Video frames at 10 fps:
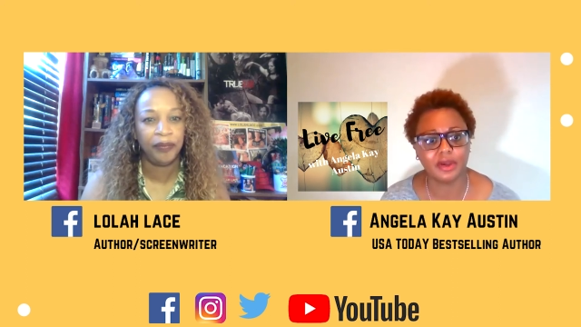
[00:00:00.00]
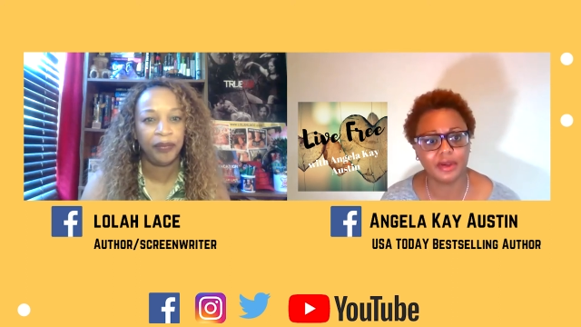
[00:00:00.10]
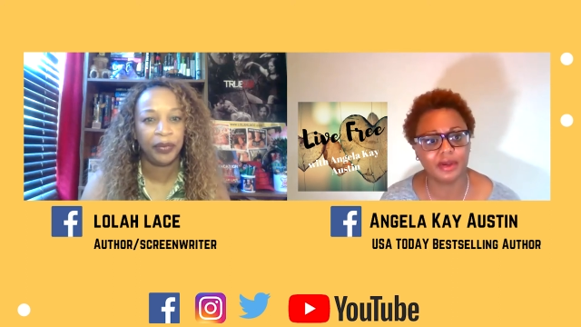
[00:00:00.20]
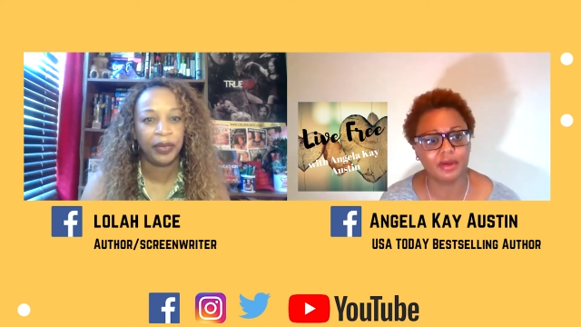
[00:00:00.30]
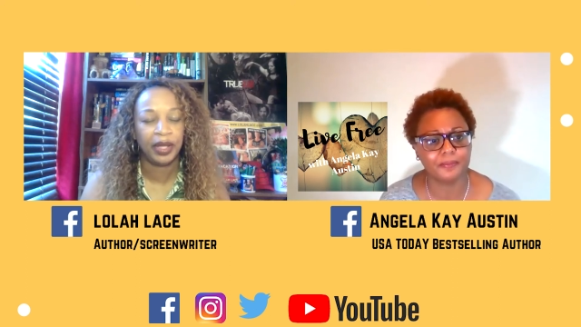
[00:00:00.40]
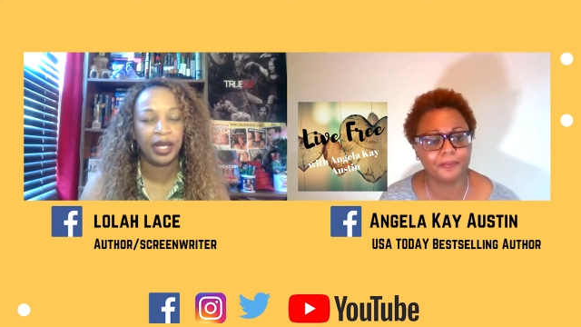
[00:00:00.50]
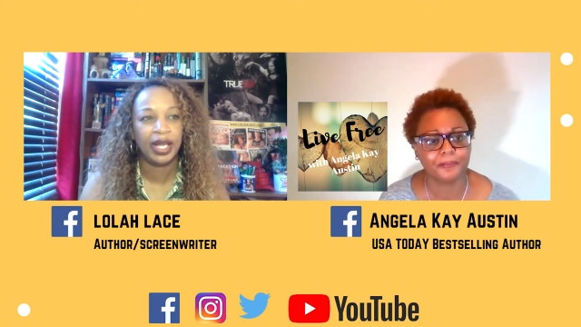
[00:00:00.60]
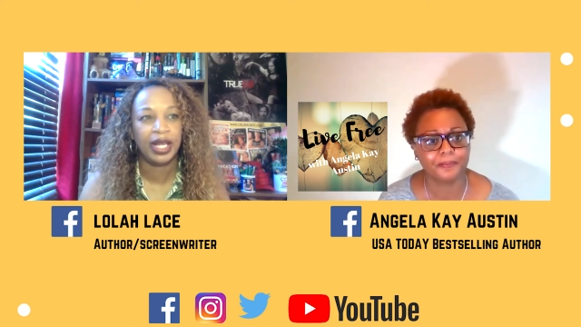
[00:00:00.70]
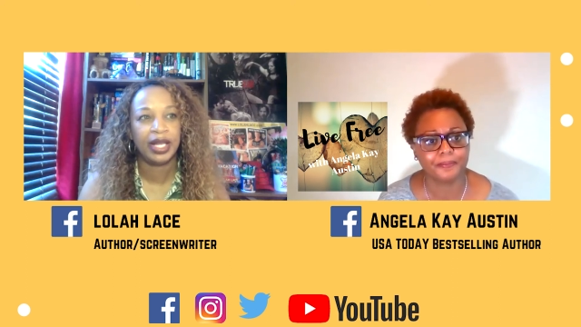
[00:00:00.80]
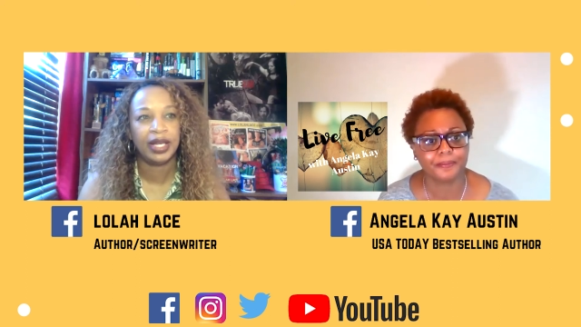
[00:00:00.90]
Speaker 1: Yeah,
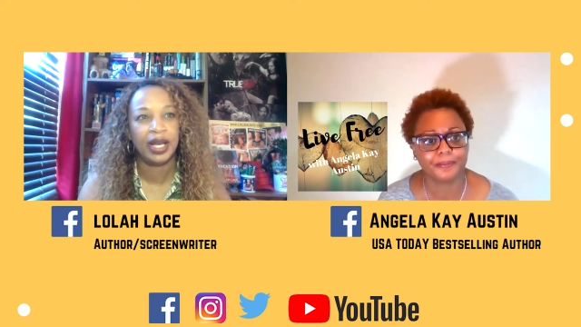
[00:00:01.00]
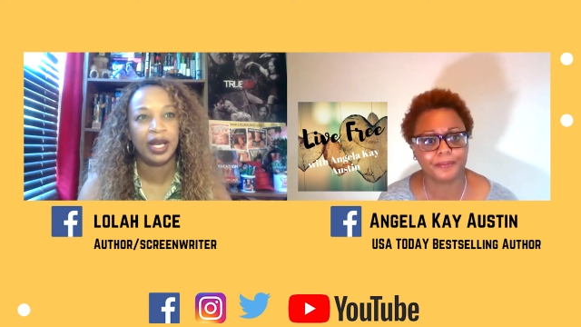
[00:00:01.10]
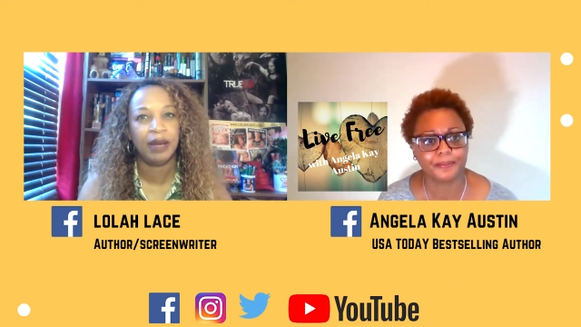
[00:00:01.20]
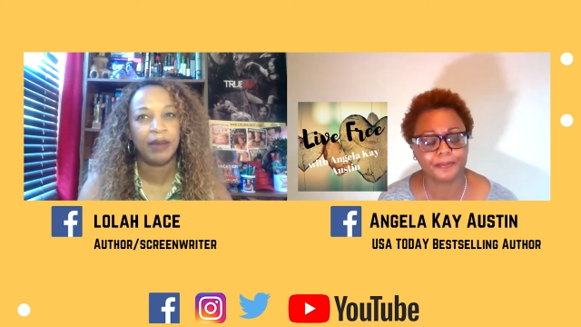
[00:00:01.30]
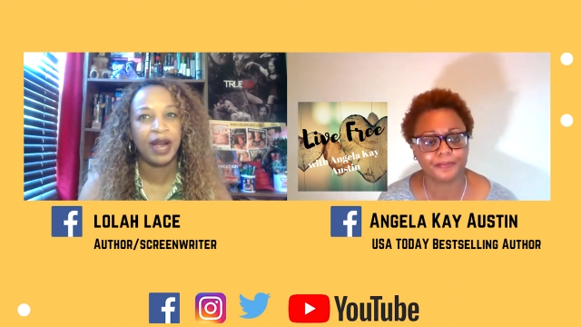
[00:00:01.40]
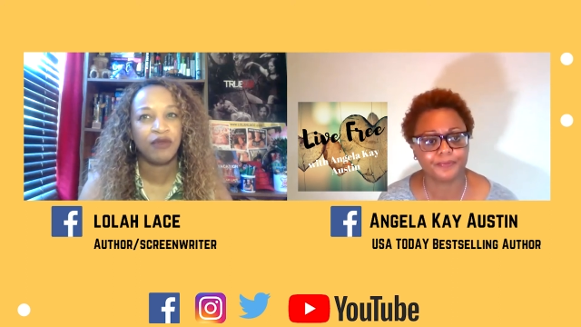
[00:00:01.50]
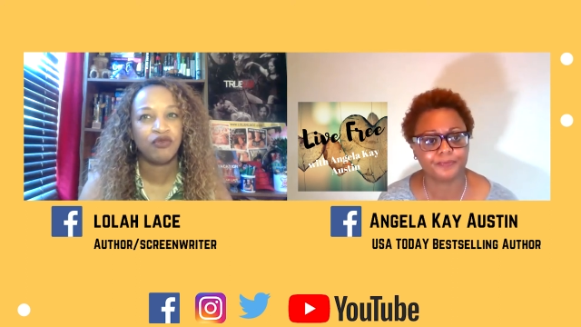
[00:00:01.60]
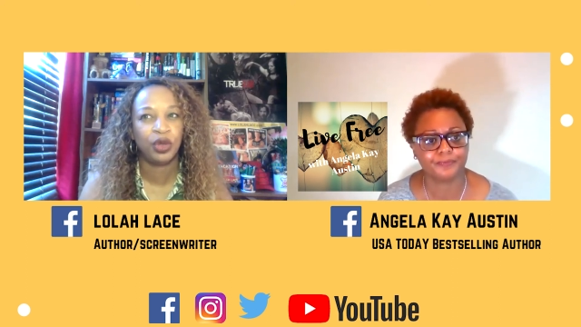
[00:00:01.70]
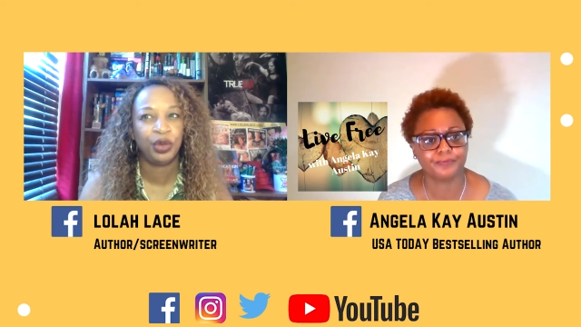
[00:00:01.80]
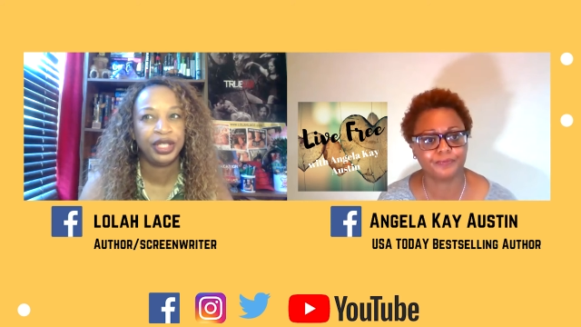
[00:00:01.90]
and um, I
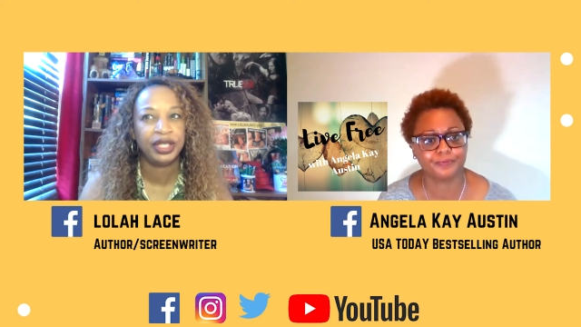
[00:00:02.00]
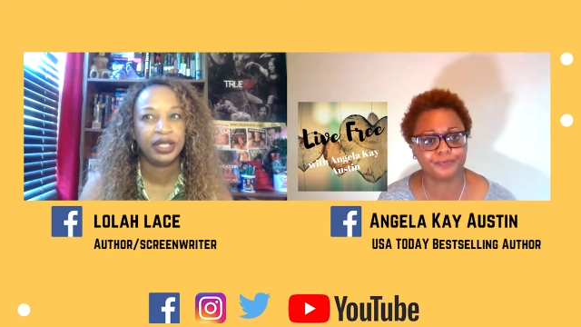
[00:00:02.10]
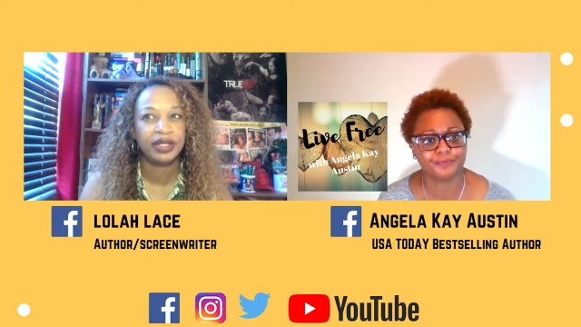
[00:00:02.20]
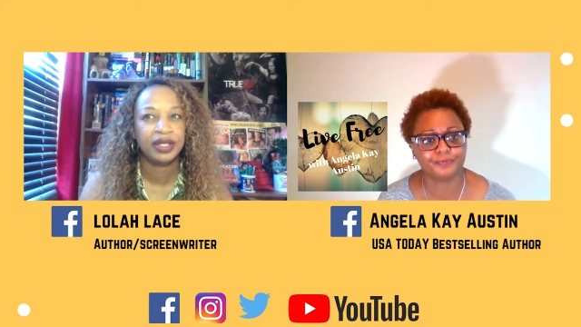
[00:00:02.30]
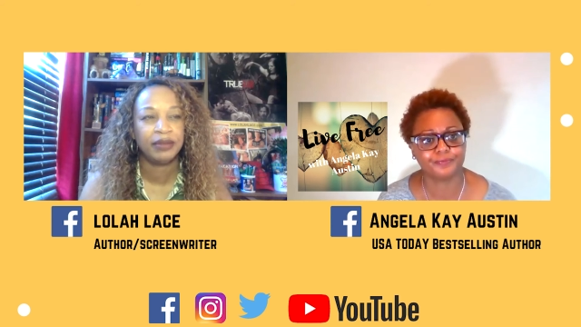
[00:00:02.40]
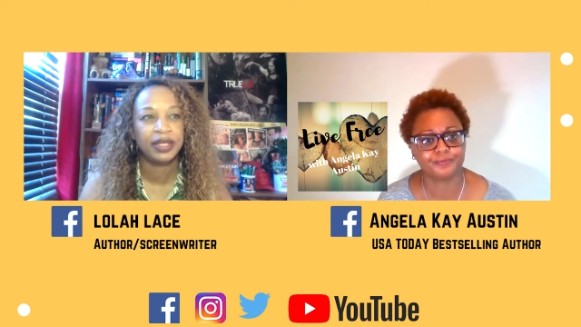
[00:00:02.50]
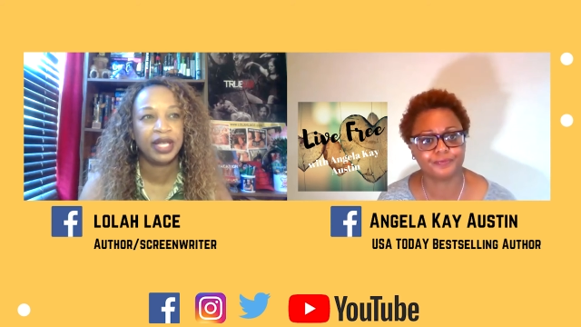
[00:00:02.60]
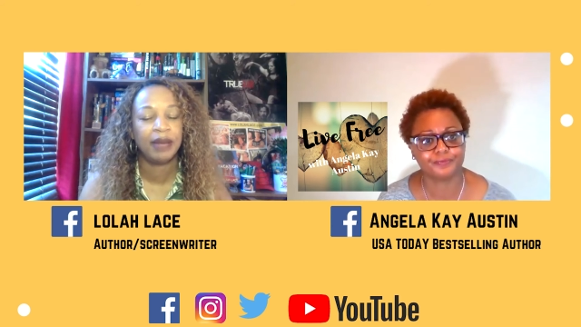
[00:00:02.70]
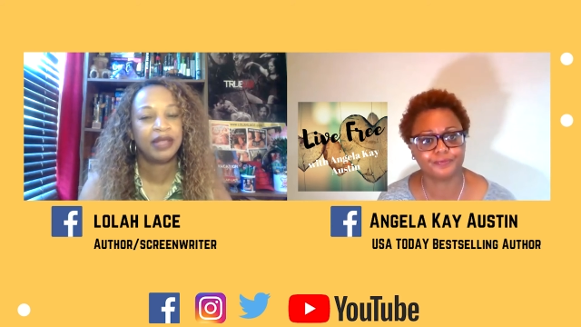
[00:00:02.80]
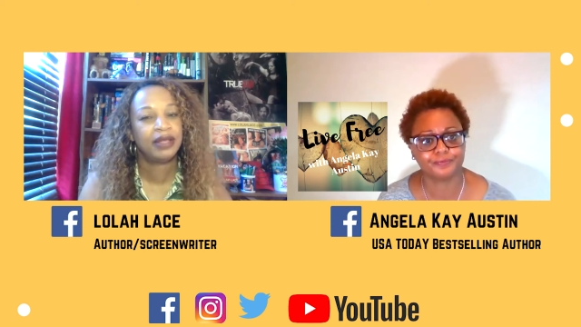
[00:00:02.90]
wrote it
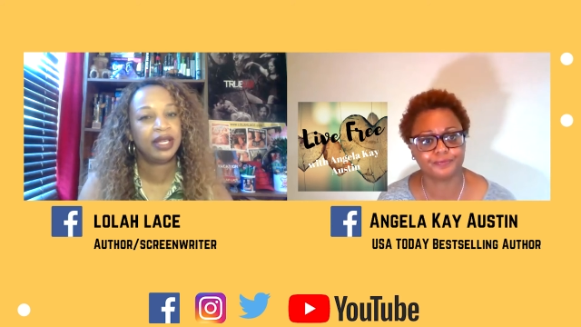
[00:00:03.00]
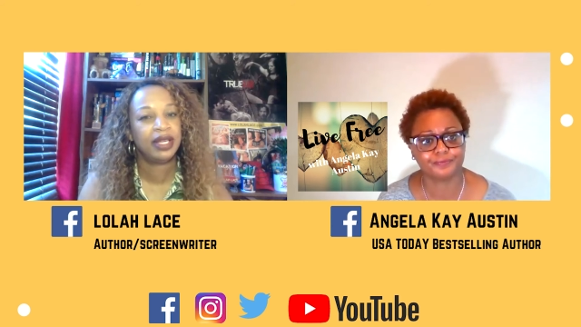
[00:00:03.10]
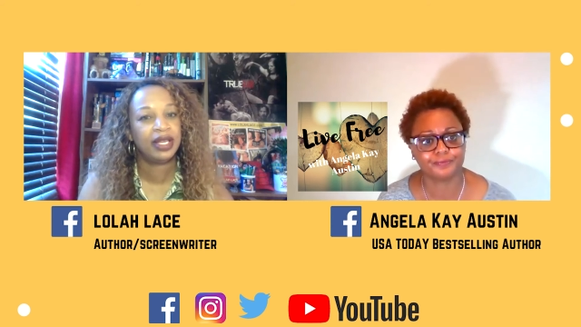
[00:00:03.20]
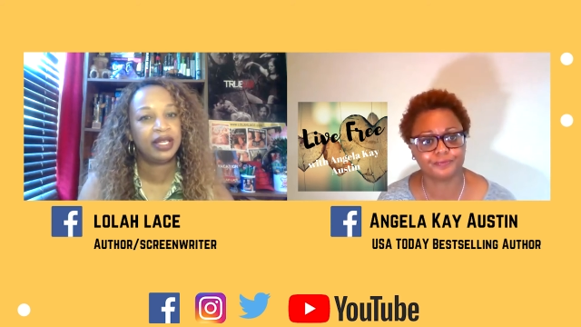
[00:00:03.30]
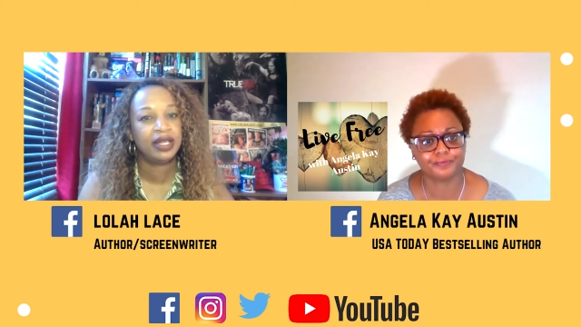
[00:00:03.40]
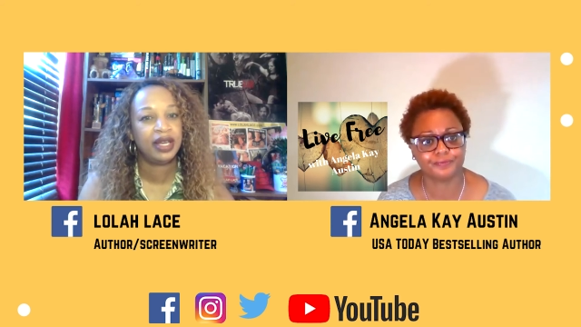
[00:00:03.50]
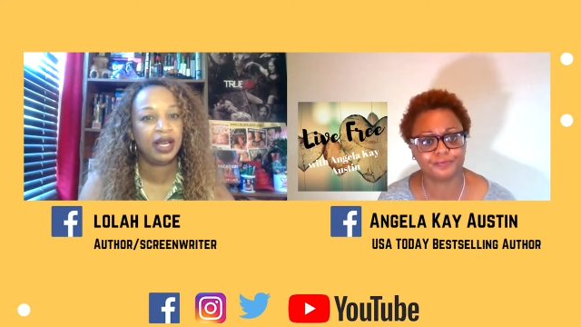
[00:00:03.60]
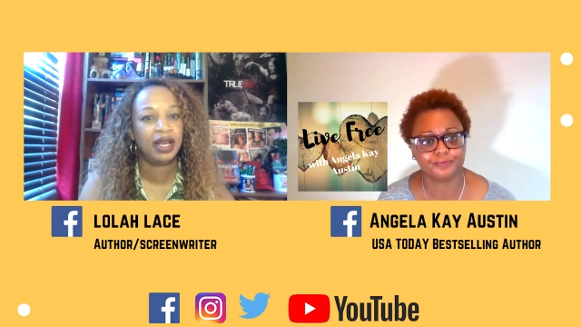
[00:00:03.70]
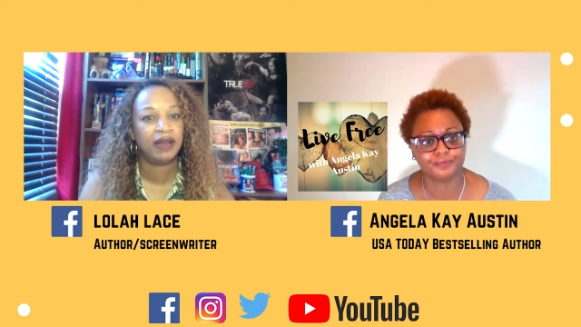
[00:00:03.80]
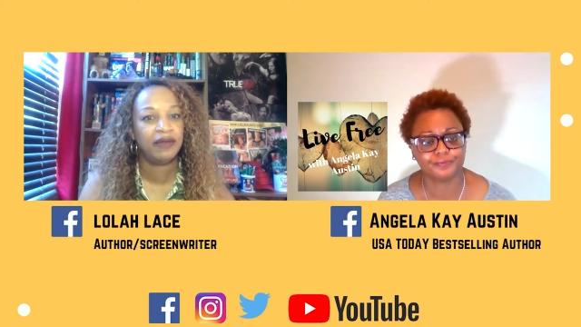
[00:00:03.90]
sometime at the end
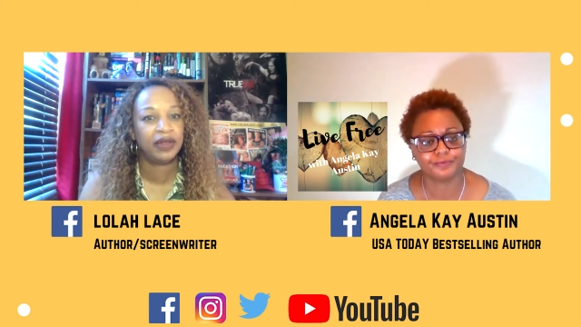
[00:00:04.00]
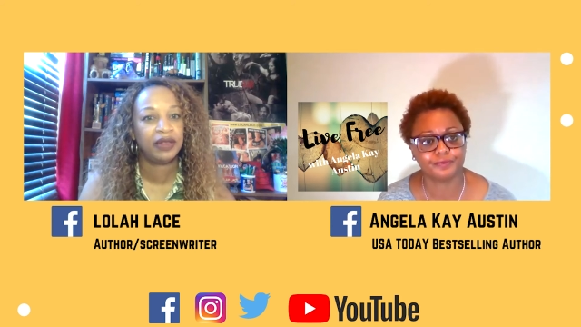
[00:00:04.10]
of